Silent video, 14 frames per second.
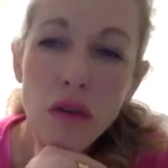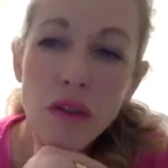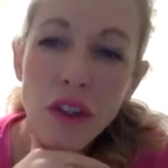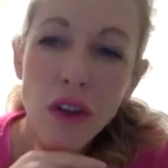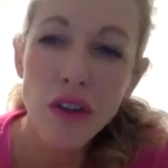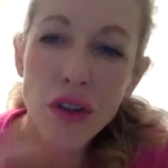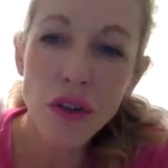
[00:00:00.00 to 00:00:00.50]

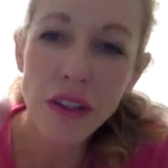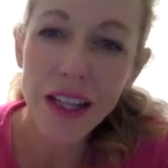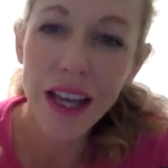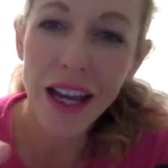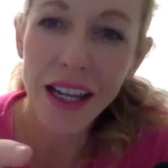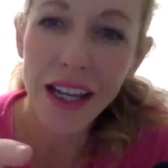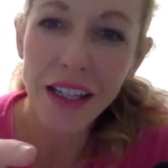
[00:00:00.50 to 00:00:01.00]
So you're
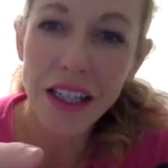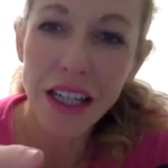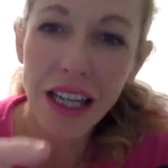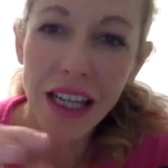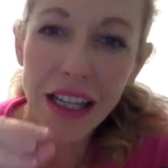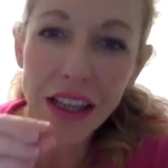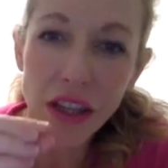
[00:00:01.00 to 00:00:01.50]
saying
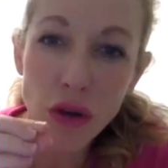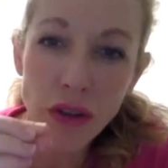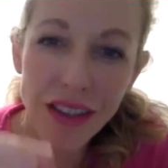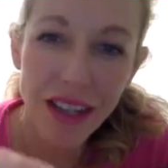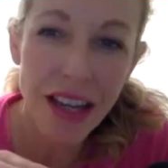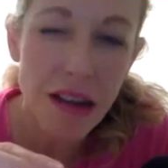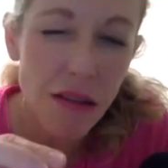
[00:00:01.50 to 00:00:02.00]
your
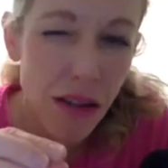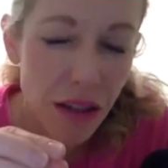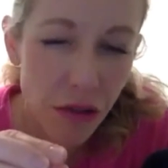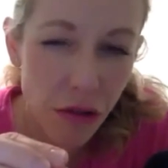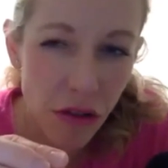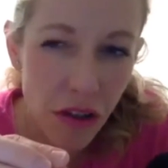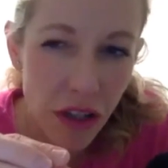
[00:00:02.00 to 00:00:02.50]
secret
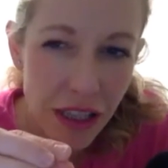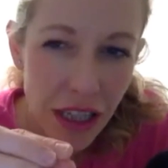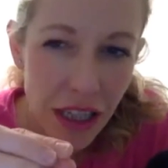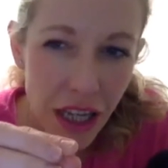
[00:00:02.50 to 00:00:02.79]
sauce,